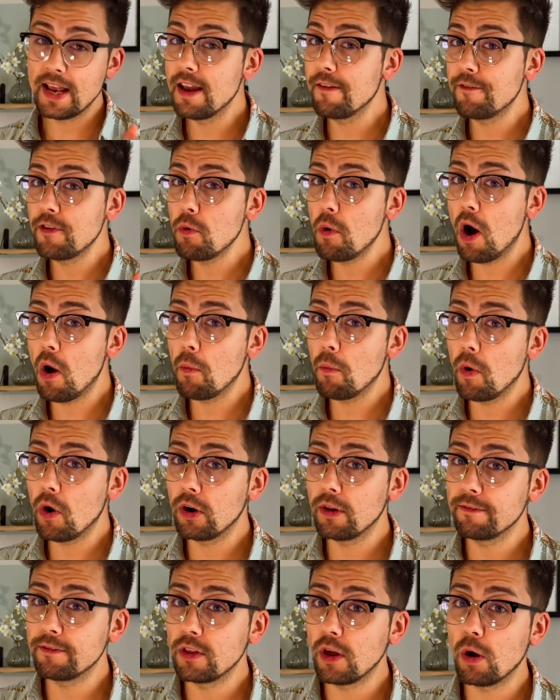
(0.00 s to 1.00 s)
If you are one
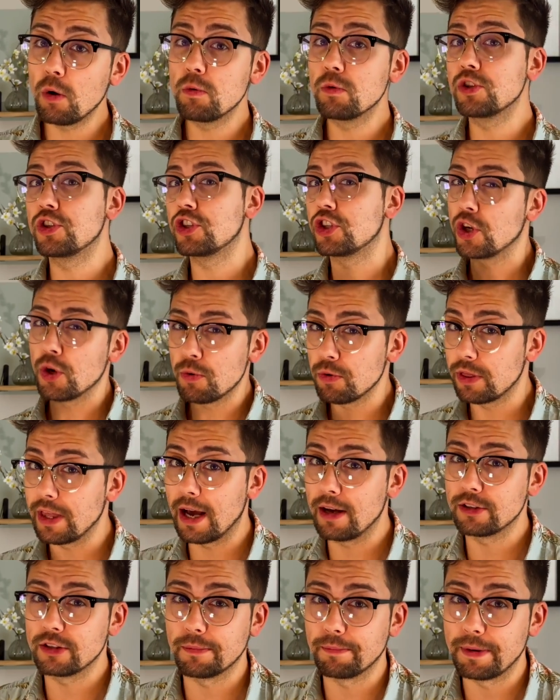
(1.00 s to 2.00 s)
of those
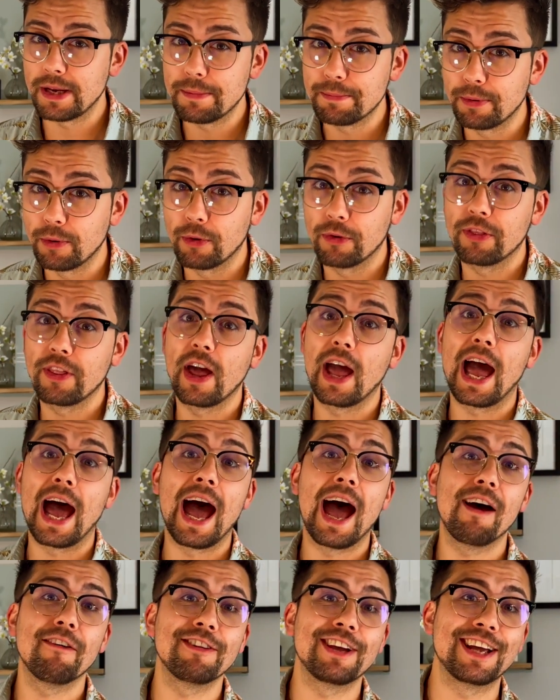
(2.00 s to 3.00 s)
2,000 people that
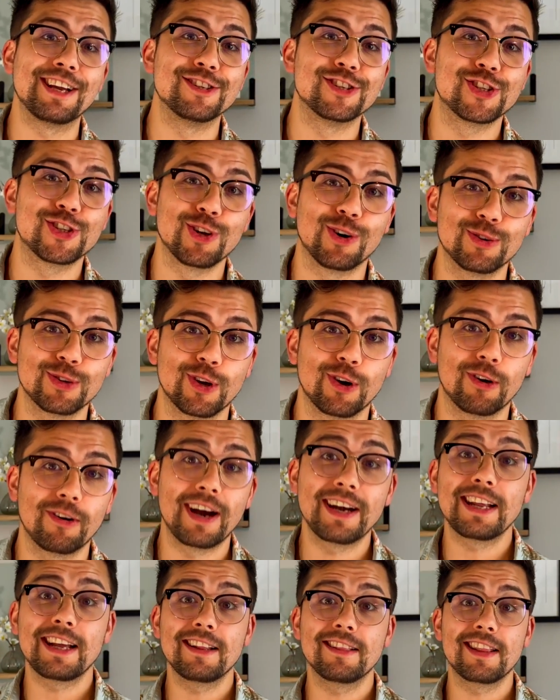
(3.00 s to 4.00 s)
have it installed
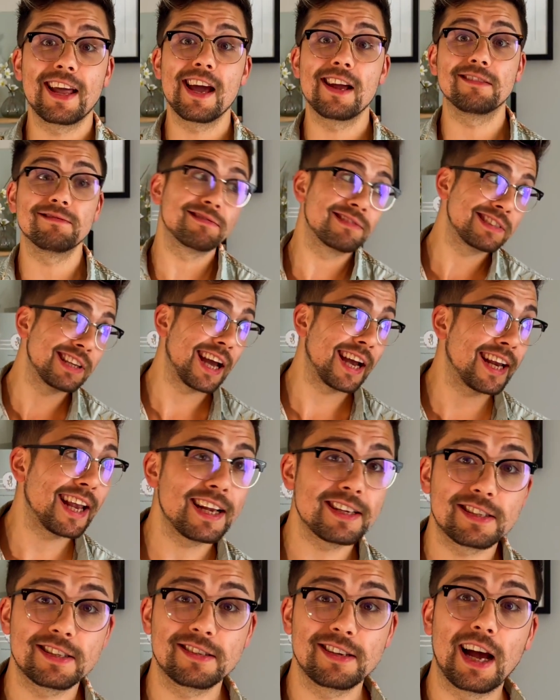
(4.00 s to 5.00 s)
already, then I
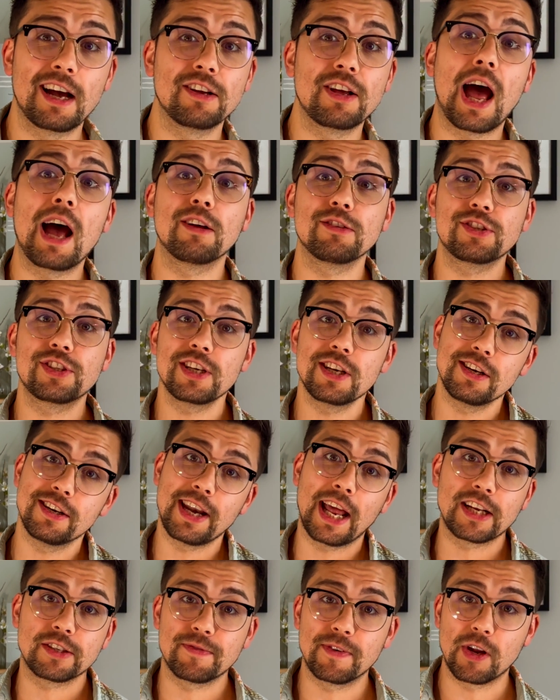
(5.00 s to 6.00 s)
guess I'll see you in the
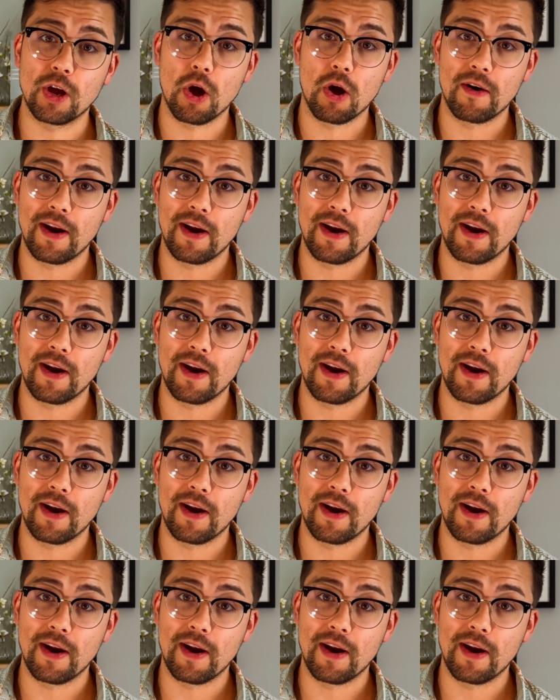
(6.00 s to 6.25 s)
next video,